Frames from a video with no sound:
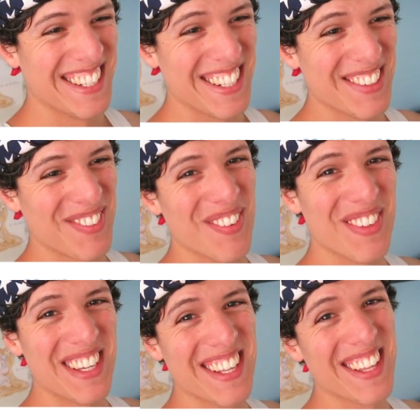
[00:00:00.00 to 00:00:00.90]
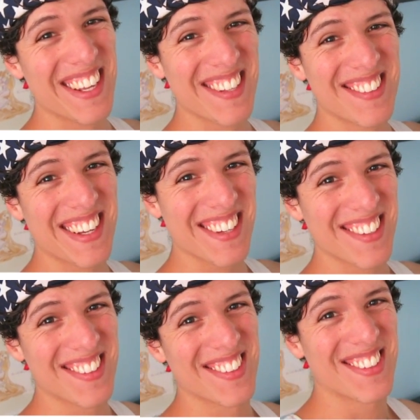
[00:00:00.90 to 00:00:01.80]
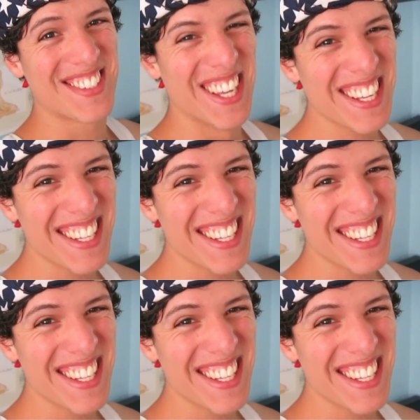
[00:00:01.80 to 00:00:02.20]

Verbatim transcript: and then probably get like second desserts.